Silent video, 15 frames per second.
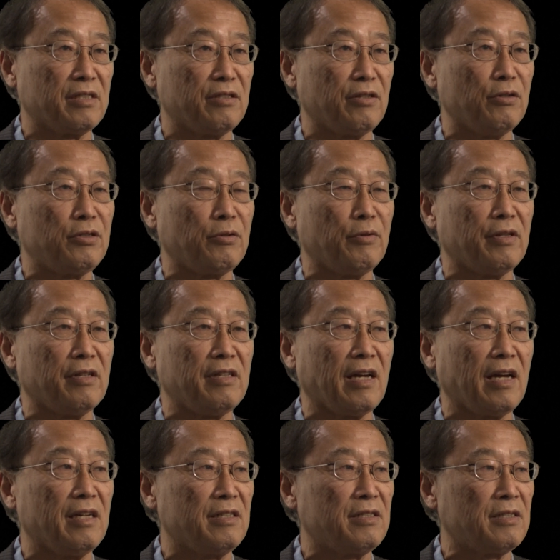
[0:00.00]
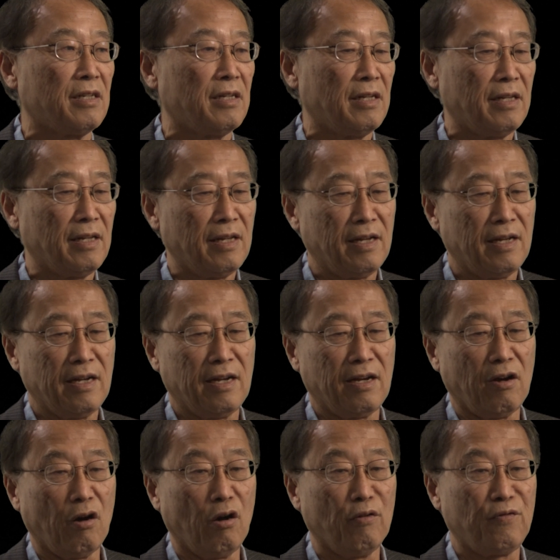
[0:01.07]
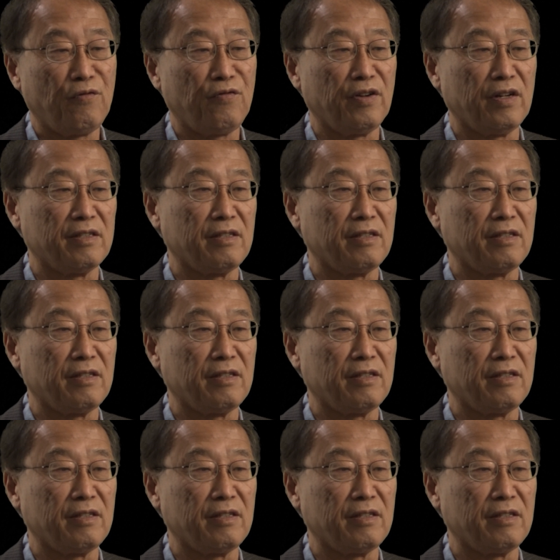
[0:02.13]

Those were the days of